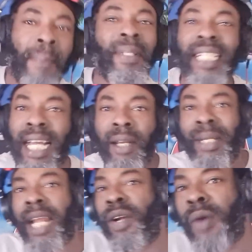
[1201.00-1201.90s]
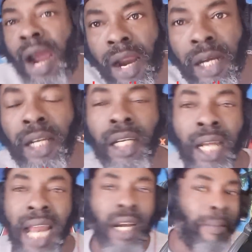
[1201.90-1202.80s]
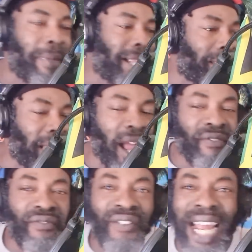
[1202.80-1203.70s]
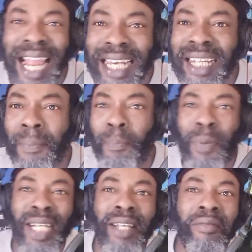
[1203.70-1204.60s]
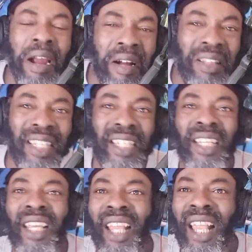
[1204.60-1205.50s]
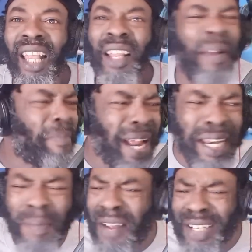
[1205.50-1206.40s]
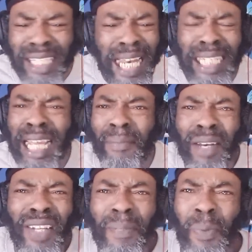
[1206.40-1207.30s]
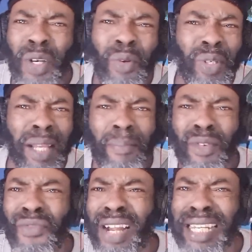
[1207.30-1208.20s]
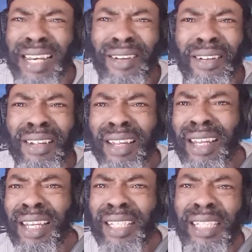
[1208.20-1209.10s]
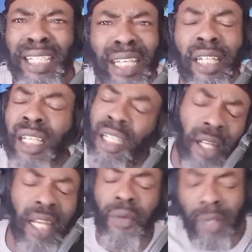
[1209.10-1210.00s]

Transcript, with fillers: the top singer them in the world. And the man can violate Body Roots. The man never see Body Roots and move on no shit.